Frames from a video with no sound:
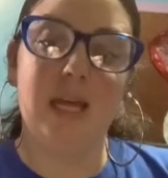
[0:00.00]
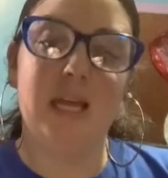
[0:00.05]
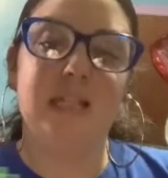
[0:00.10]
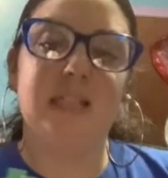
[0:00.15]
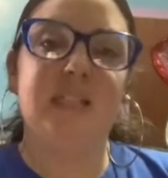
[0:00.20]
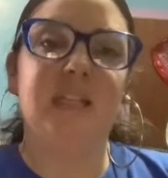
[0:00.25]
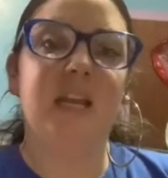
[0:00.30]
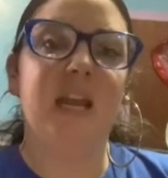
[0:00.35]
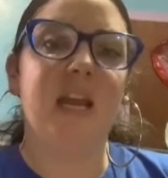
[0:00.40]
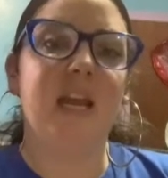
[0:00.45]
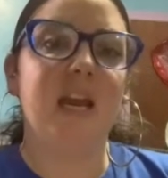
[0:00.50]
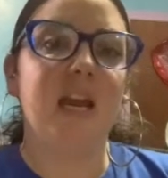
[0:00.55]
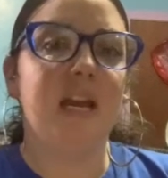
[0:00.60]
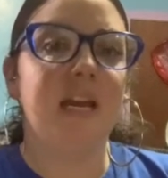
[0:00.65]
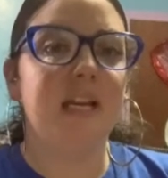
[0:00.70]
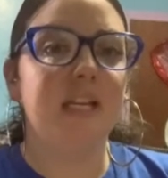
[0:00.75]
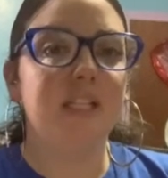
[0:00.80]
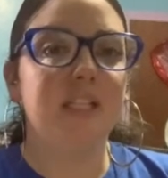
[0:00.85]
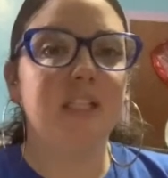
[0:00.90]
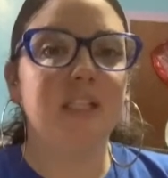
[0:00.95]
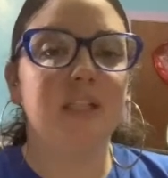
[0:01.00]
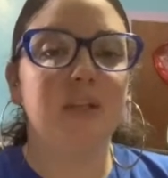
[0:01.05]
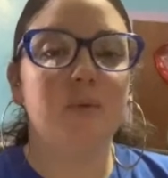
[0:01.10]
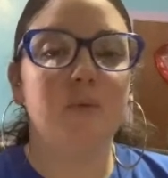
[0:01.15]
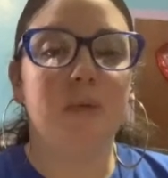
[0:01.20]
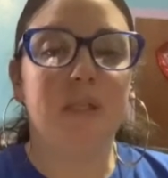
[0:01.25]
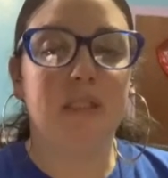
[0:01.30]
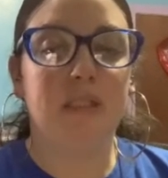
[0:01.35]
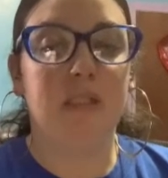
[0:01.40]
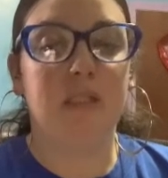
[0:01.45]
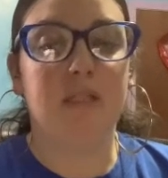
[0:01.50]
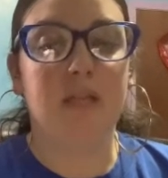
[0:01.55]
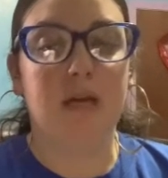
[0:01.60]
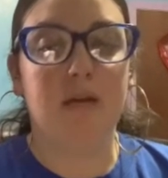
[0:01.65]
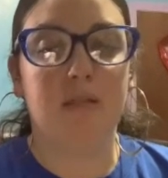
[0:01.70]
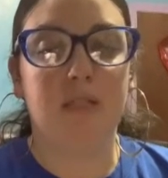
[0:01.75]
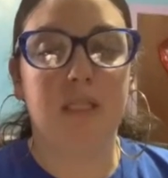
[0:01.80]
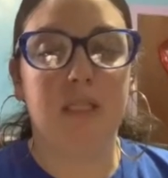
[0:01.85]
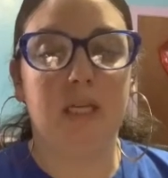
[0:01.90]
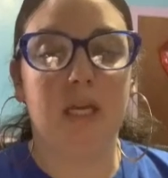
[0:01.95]
Today, I actually wanted to
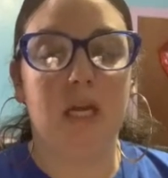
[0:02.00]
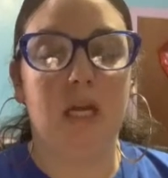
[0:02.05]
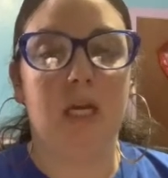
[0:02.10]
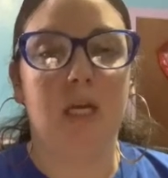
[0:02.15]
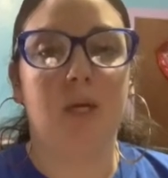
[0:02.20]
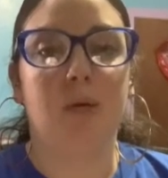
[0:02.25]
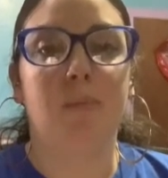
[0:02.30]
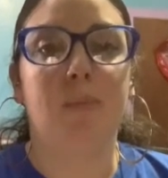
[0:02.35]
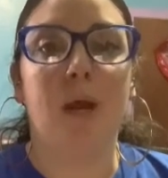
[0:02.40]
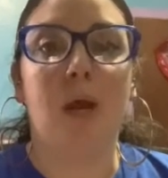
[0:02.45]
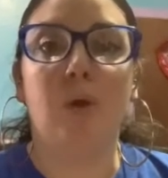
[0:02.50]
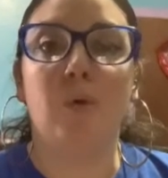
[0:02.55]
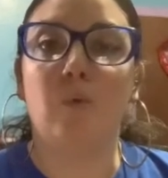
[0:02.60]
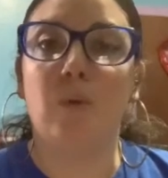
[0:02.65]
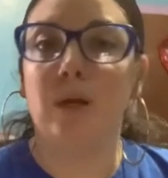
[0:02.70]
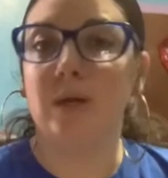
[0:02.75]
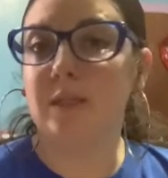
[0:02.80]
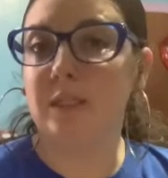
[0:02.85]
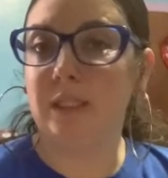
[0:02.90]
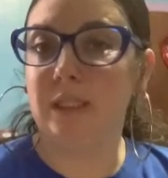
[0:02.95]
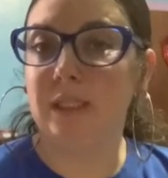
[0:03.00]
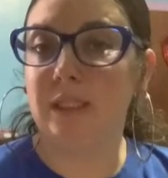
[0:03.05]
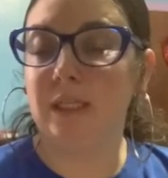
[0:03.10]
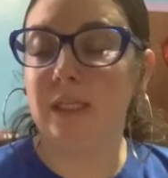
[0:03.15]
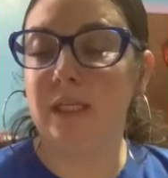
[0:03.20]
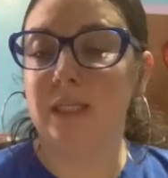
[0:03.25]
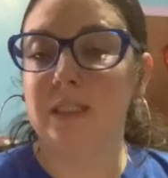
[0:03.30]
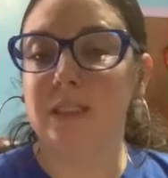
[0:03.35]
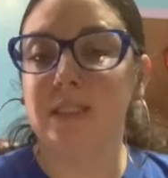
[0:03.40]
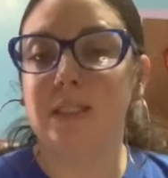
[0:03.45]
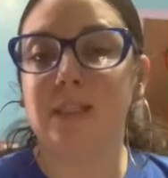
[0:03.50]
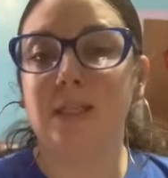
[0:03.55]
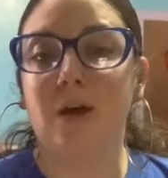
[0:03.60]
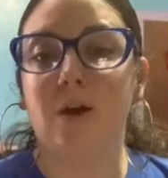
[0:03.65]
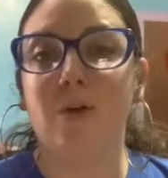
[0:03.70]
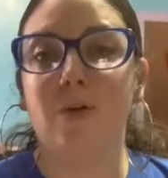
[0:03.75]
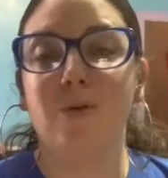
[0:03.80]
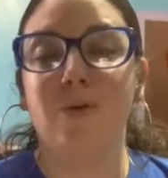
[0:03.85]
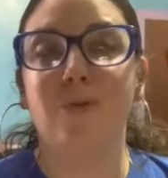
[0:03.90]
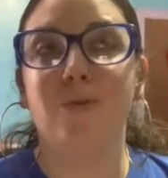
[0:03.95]
talk to y'all about working. And
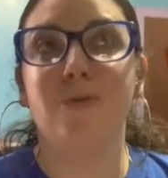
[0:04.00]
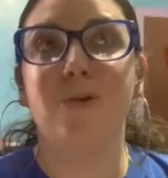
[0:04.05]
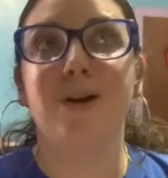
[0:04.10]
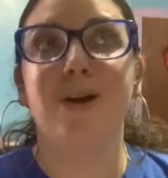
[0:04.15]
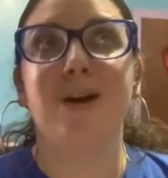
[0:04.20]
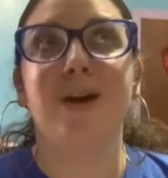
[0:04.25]
so